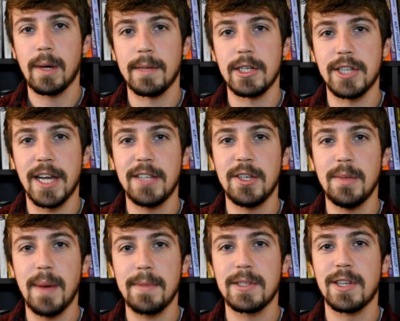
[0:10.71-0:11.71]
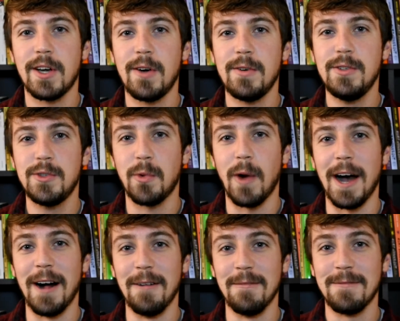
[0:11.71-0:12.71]
welcome to ShakeTube episode
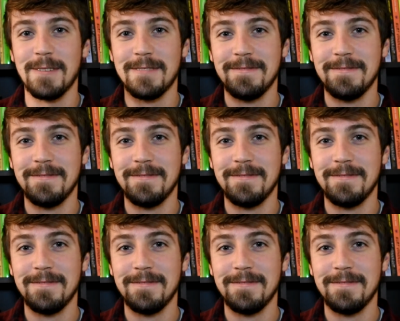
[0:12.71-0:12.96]
12.